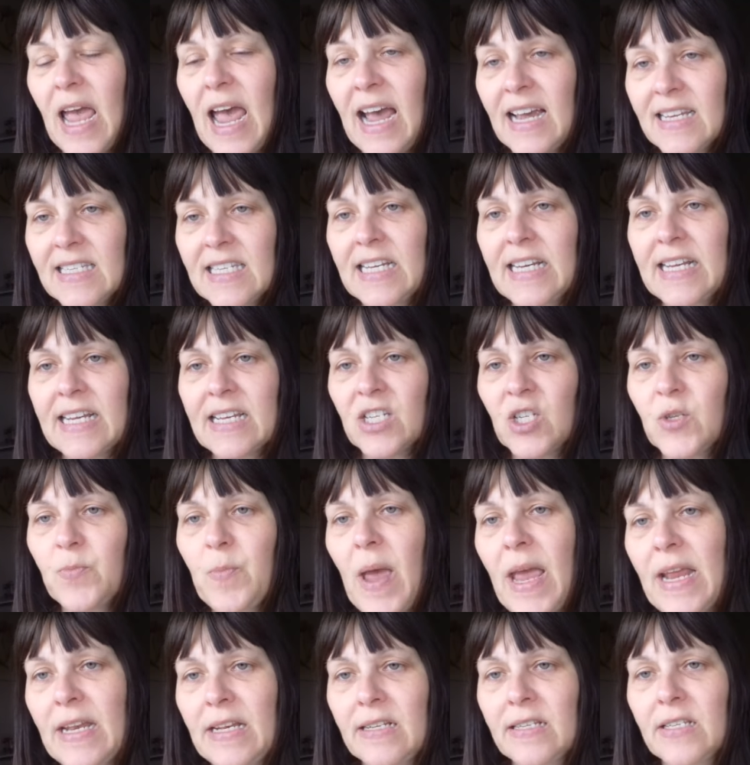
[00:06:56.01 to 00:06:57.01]
as an
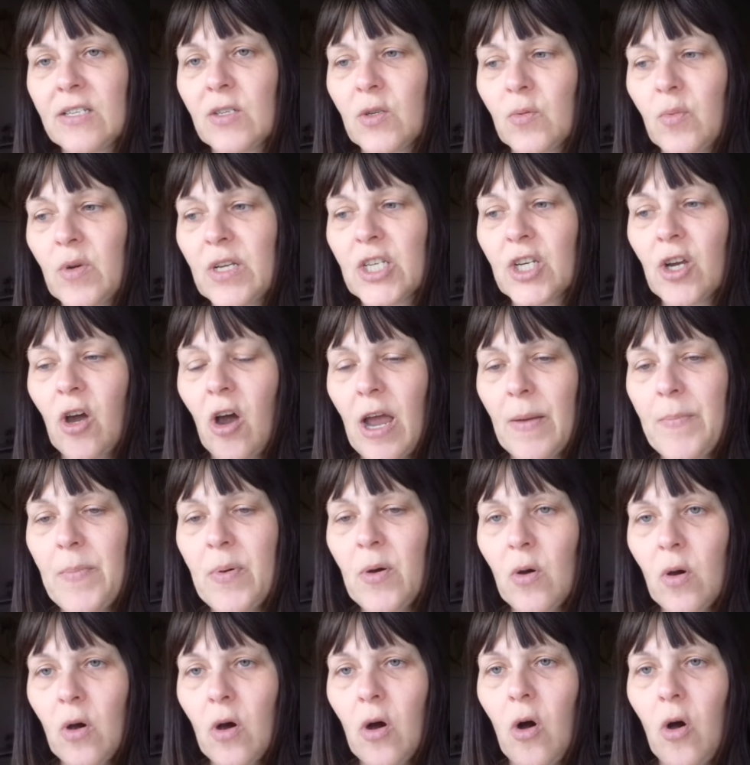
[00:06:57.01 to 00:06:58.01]
expense, which I
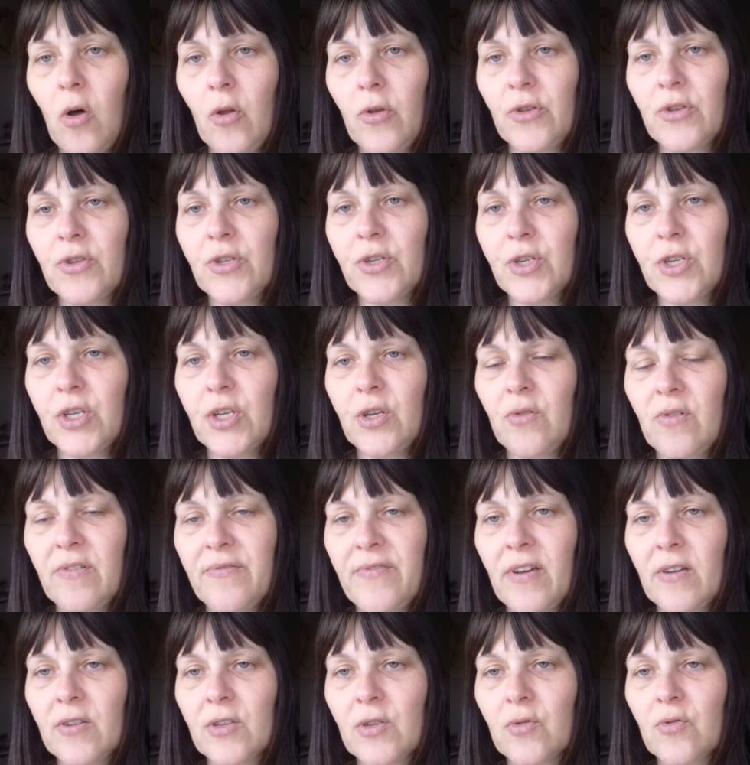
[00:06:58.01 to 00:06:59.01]
put on to
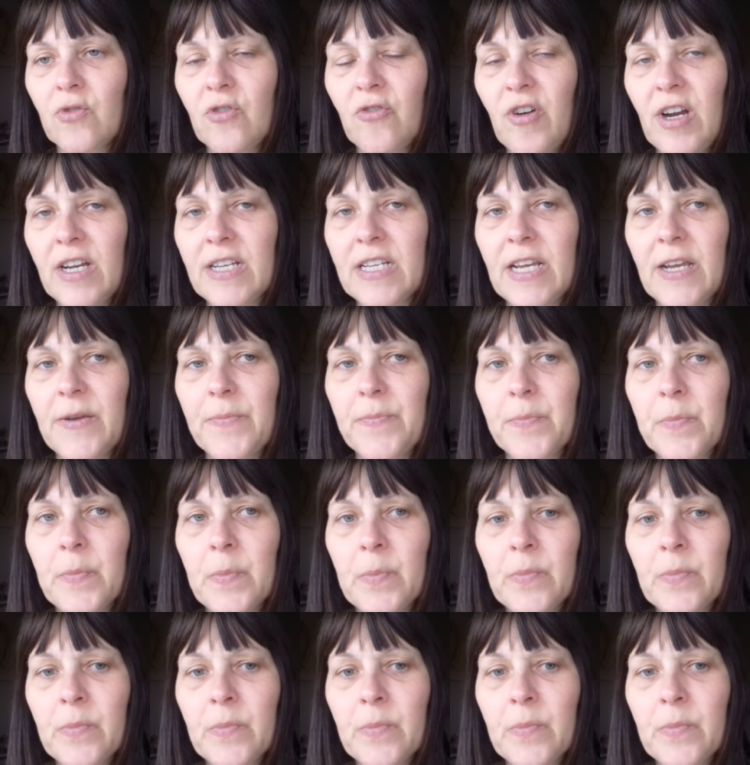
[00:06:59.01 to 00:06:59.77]
Universal Credit.